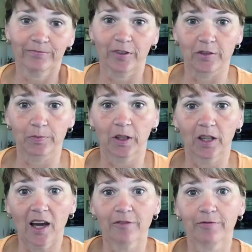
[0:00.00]
Facebook
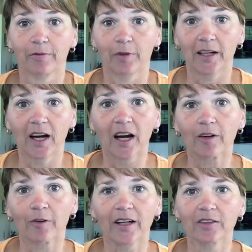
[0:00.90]
Live. Why
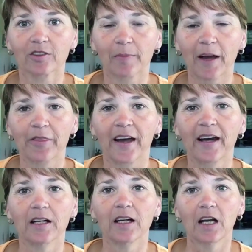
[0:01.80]
not, right? It's about
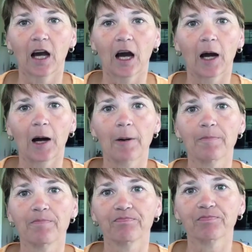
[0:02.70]
that.
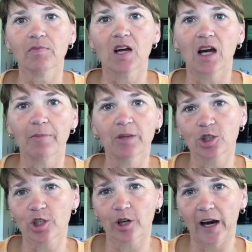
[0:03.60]
I'm going to
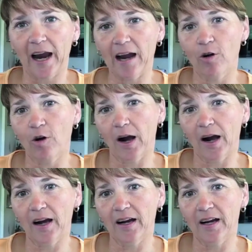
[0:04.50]
share how
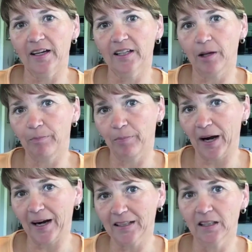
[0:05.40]
I
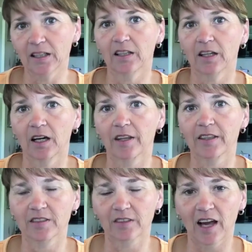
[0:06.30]
combine
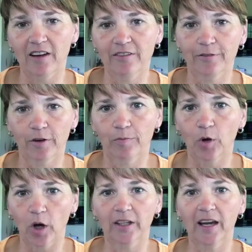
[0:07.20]
these live
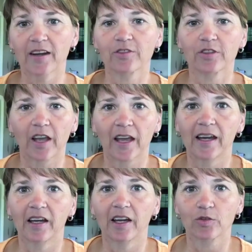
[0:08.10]
broadcasts
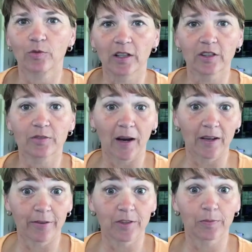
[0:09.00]
as well as
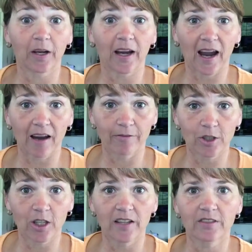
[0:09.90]
my Facebook
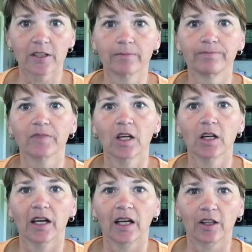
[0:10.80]
advertising
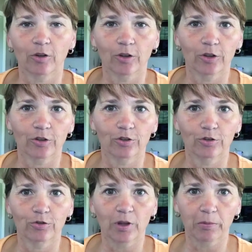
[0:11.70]
in order
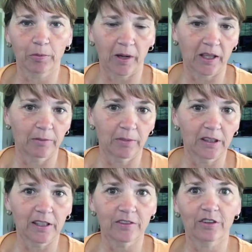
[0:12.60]
to double my email
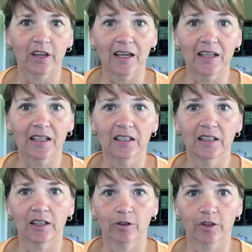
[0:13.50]
list
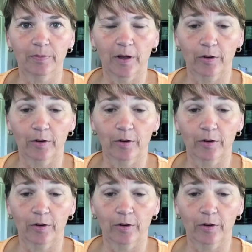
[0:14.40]
and increase my